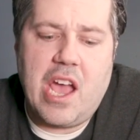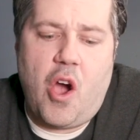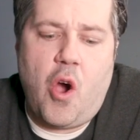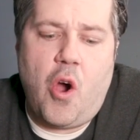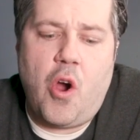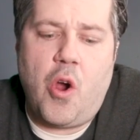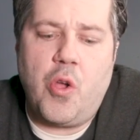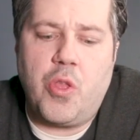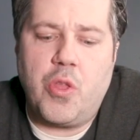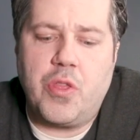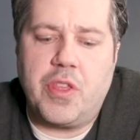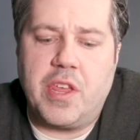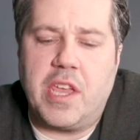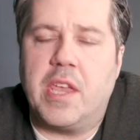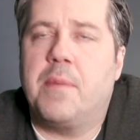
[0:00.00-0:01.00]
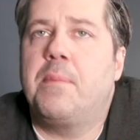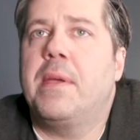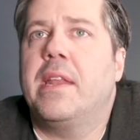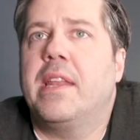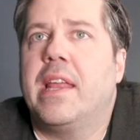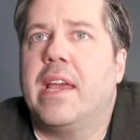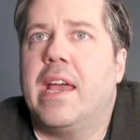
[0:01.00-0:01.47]
are the
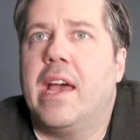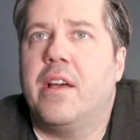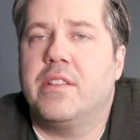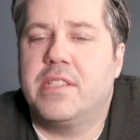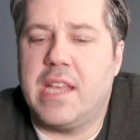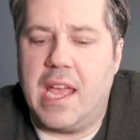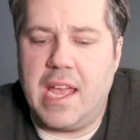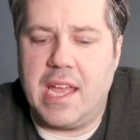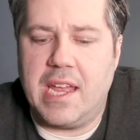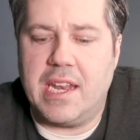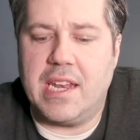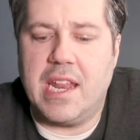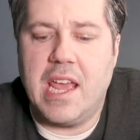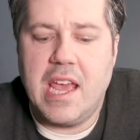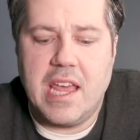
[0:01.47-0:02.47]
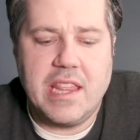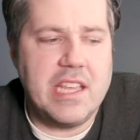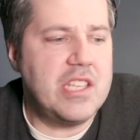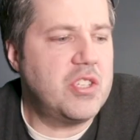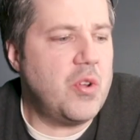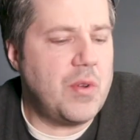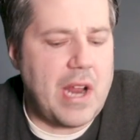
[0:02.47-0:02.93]
pin layouts and
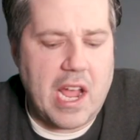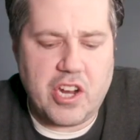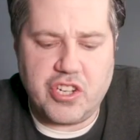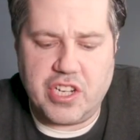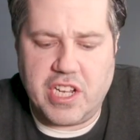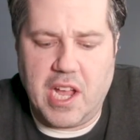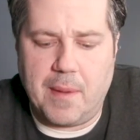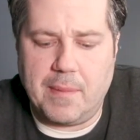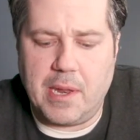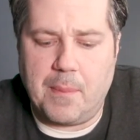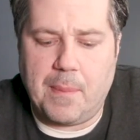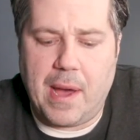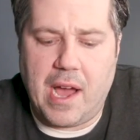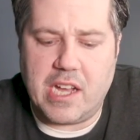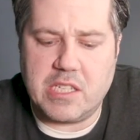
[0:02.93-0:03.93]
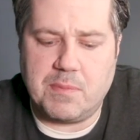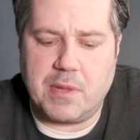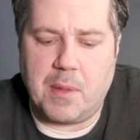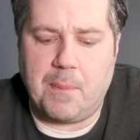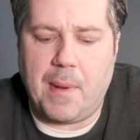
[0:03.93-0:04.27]
these don't actually come in the box but the